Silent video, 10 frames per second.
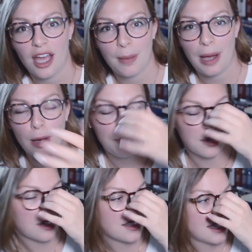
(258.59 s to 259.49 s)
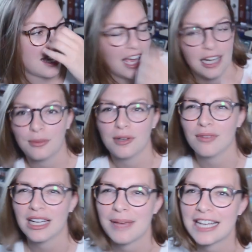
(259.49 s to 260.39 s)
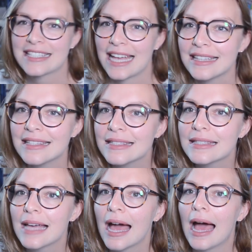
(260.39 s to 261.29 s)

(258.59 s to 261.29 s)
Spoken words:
about books and it wouldn't really make sense.